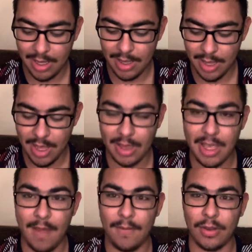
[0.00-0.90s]

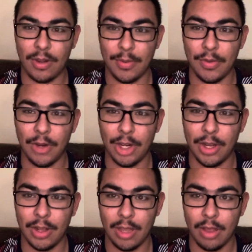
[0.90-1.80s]
games are going to be really
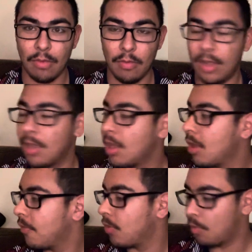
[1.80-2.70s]
good this week
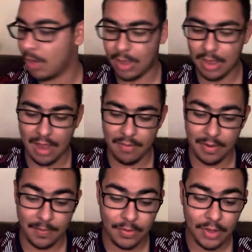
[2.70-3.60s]
for week 7.
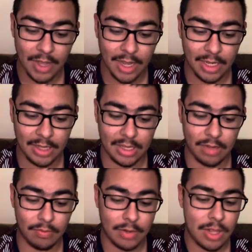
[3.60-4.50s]
Let's
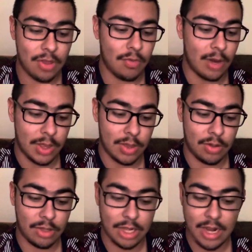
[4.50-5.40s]
get right to it.
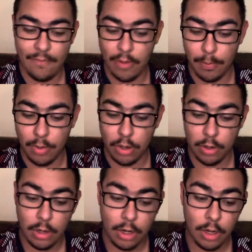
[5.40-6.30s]
Thursday Night
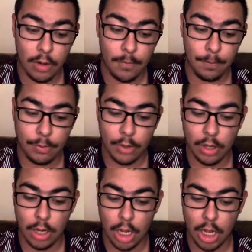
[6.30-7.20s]
Football
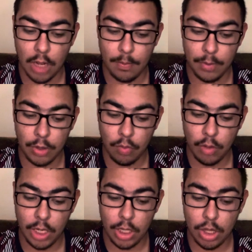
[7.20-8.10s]

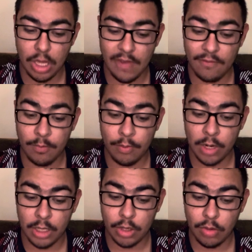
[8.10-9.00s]
between the Denver
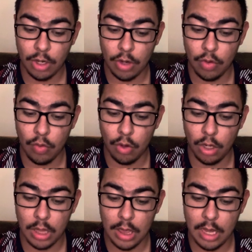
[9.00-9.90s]
Broncos and the New
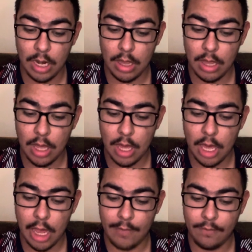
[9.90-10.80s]
Orleans Saints,
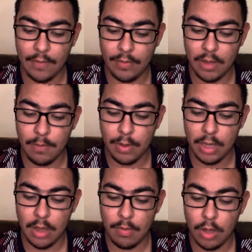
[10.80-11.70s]
8:15
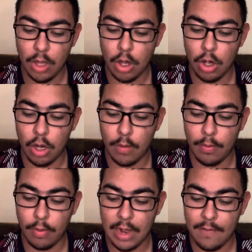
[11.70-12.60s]
p.m. on
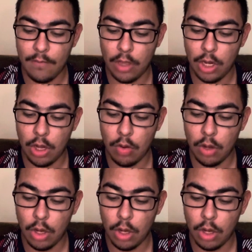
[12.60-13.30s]
Prime Video.